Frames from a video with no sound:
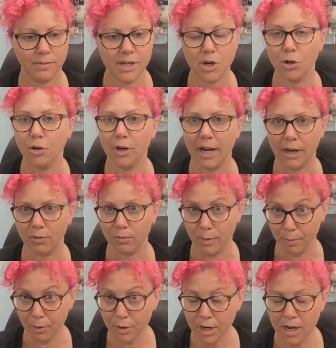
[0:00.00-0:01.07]
Knitter and
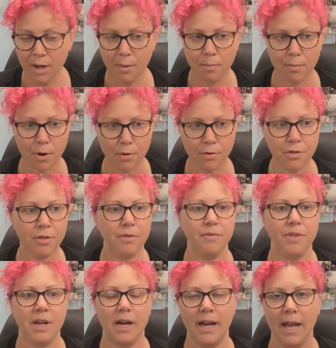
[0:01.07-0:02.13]
Ribber, both
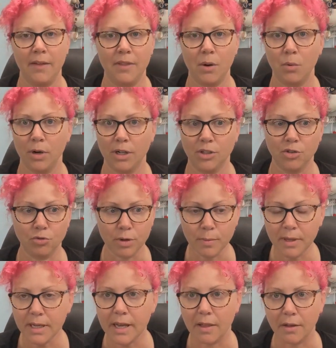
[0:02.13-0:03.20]
that I had that were
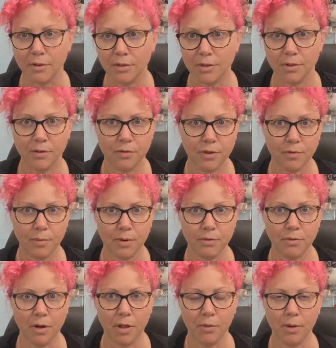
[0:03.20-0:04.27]
extremely yellow. So if you've
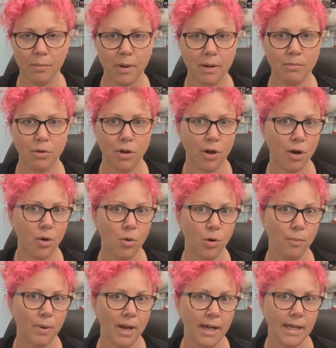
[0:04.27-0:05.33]
been following my blog
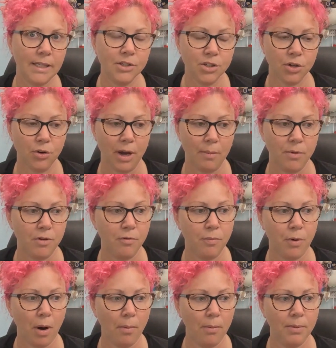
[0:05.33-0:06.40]
or my Instagram,
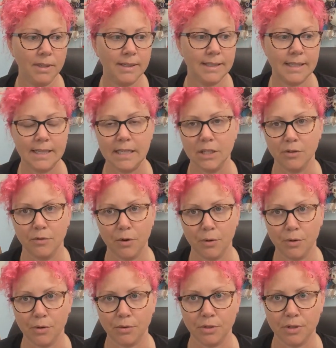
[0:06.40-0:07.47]
you've probably seen these
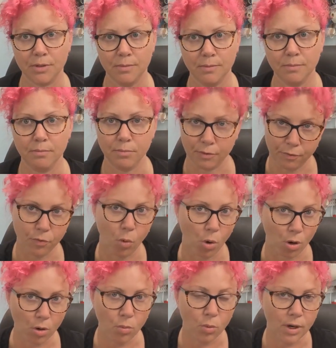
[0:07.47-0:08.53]
photos
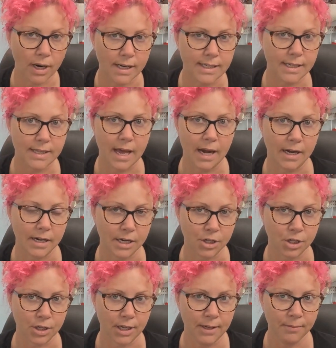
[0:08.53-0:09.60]
before when I did that
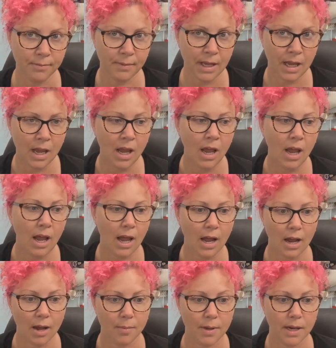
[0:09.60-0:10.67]
initially.
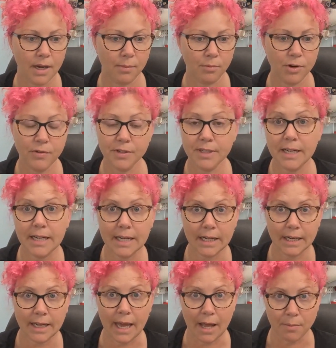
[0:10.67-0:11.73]
Um, and I'm revisiting
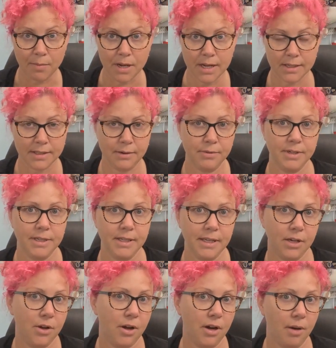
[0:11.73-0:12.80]
it again because I
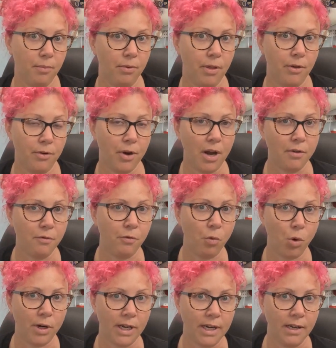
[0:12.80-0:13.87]
recently got a Brother
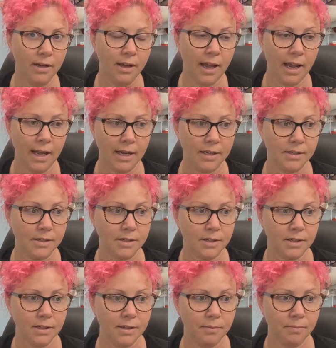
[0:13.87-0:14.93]
940 and